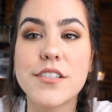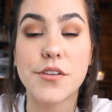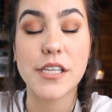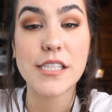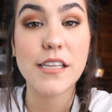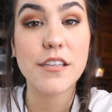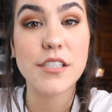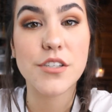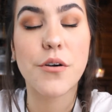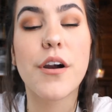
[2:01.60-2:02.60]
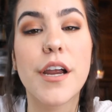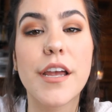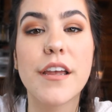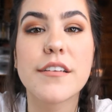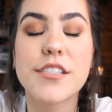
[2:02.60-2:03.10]
So this little
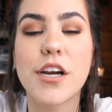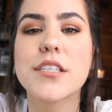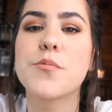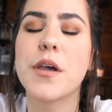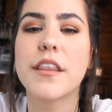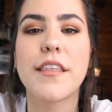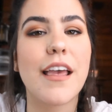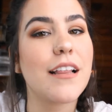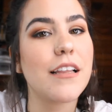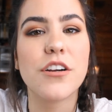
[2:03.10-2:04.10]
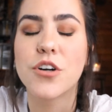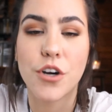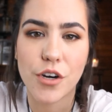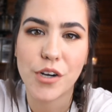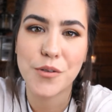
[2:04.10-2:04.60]
story starts with a little
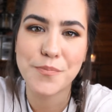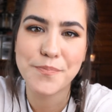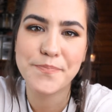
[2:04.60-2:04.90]
girl.